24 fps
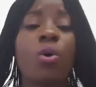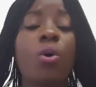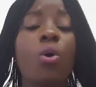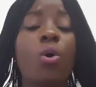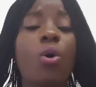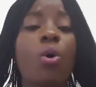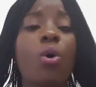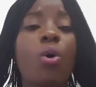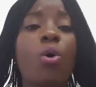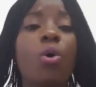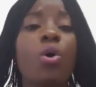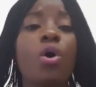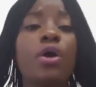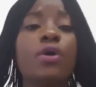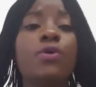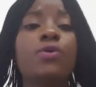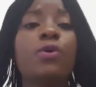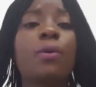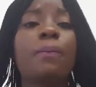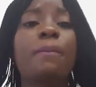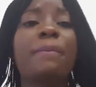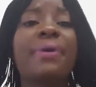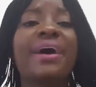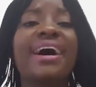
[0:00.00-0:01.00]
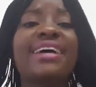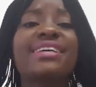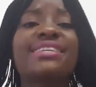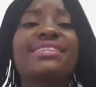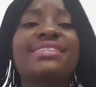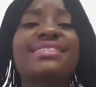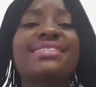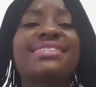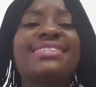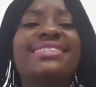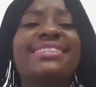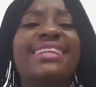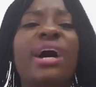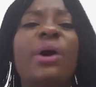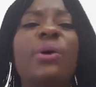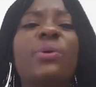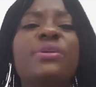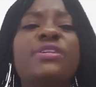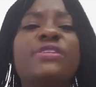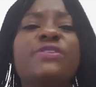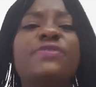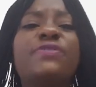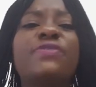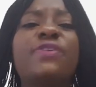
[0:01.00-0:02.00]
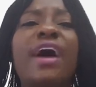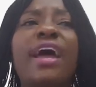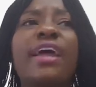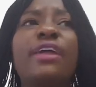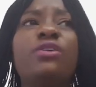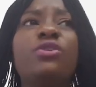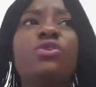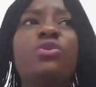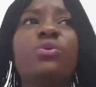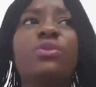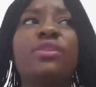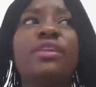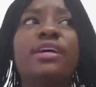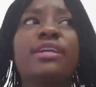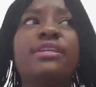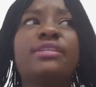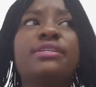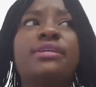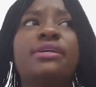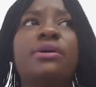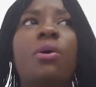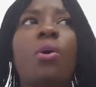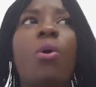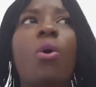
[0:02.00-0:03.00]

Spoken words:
or your past now define you that